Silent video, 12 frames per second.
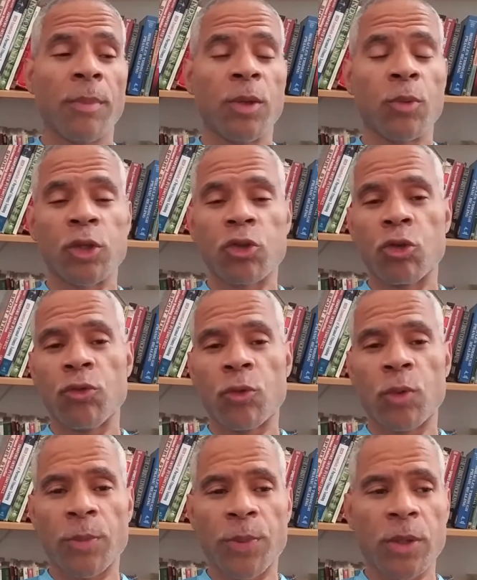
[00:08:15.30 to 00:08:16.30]
What's true for
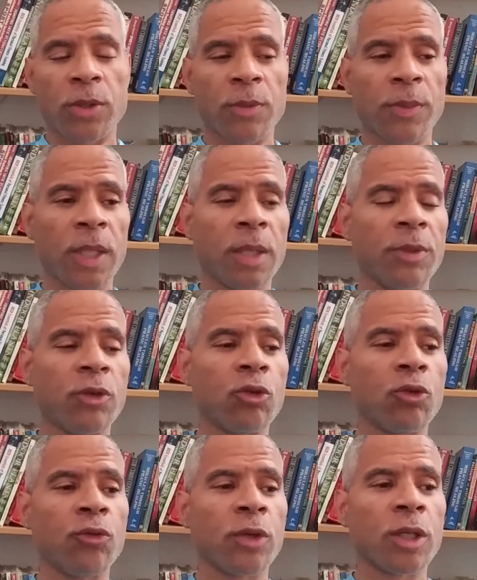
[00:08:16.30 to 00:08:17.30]
one person might not be
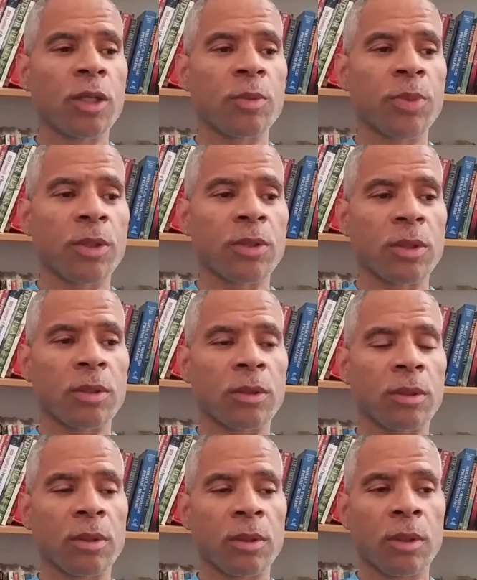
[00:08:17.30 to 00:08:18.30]
true for another person.
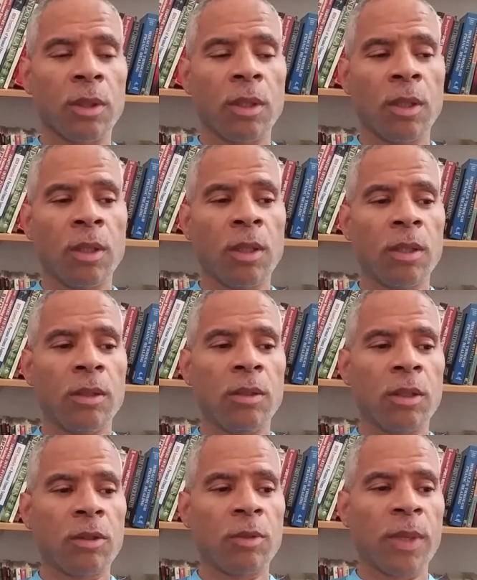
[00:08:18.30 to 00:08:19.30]

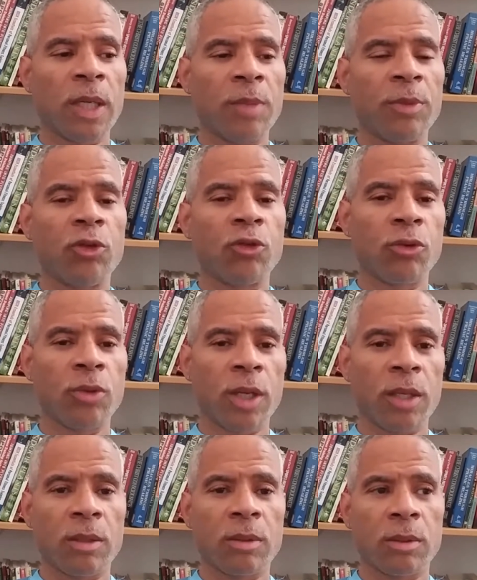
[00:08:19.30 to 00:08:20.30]
It might not be true
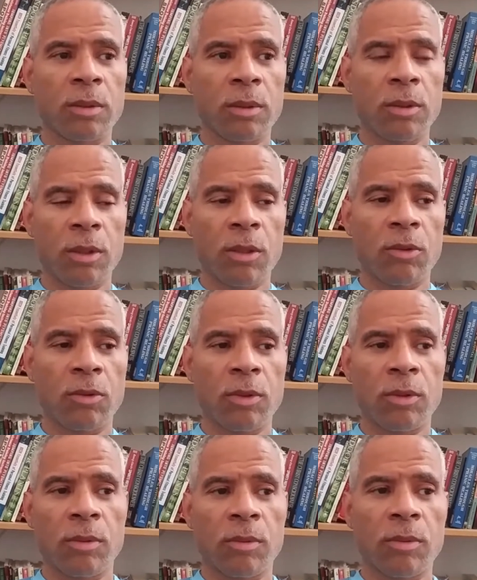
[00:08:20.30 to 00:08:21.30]
that,
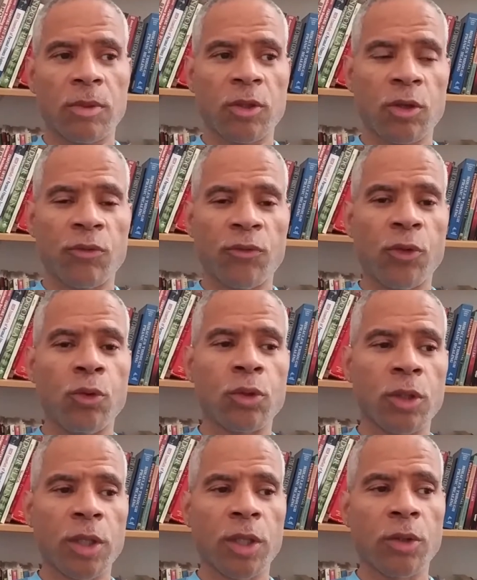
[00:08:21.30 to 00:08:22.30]
certain
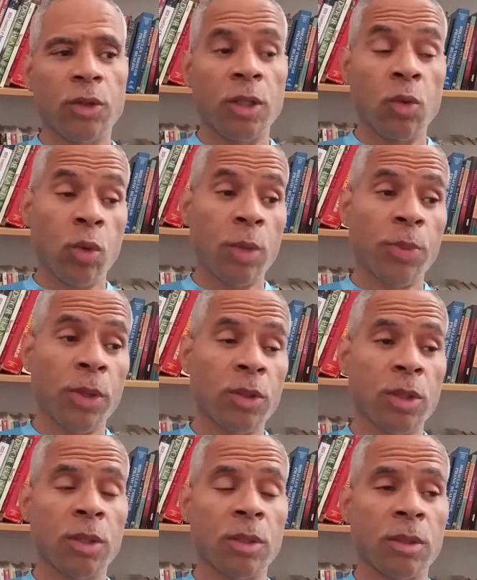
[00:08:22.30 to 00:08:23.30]
foods are unhealthy to one
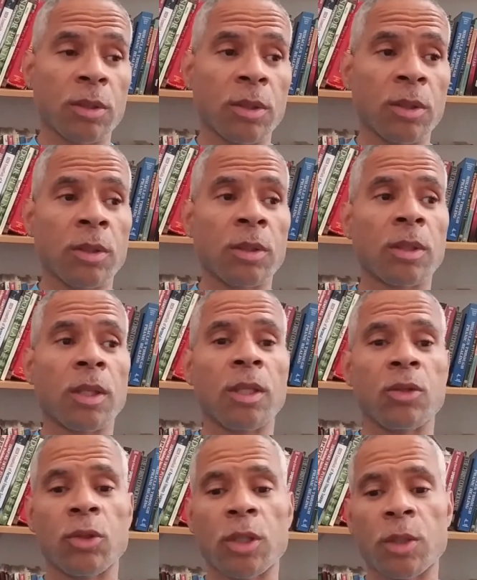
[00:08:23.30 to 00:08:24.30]
person, and
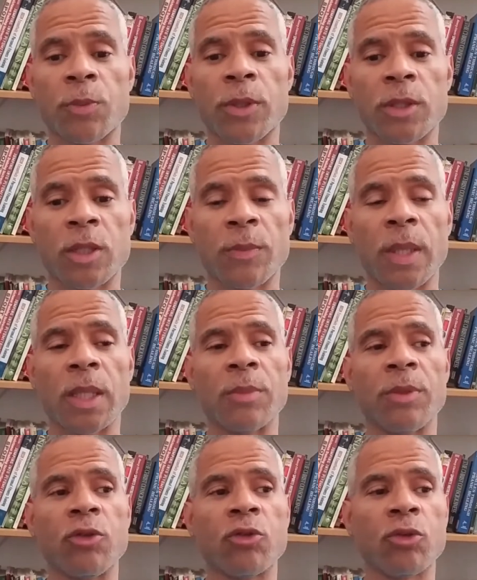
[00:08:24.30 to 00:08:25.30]
to another person it might not
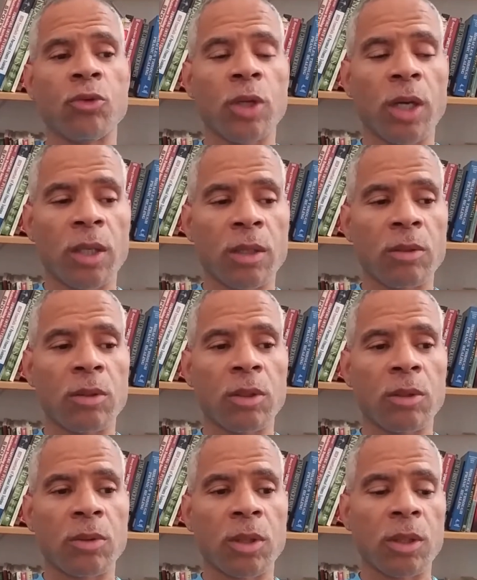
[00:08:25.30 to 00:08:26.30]
be true that,
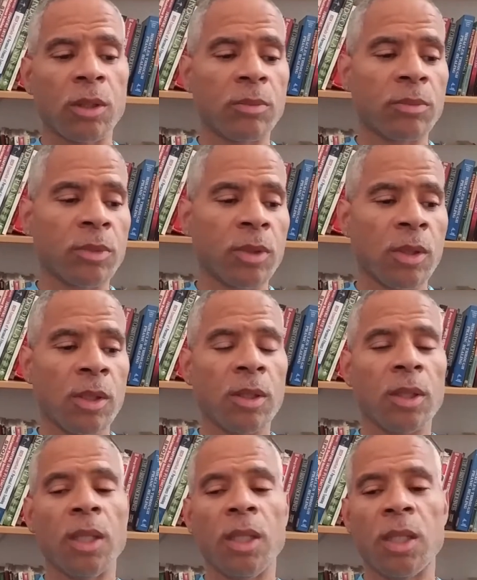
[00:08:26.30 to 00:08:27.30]

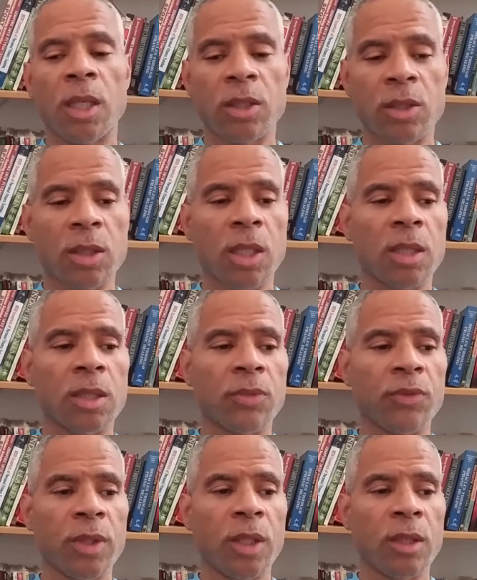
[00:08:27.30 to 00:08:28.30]
they need to exercise
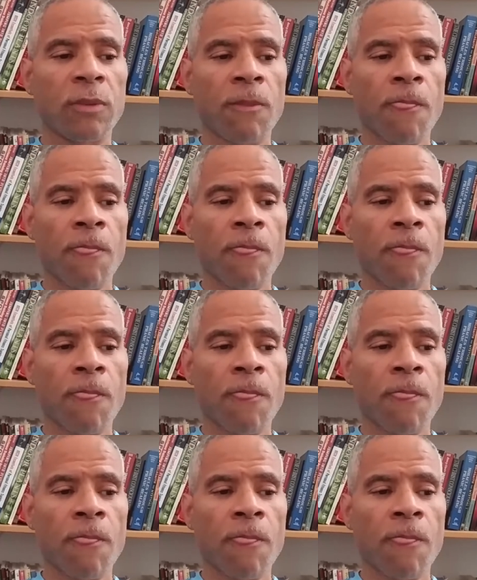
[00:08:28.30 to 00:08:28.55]
every day.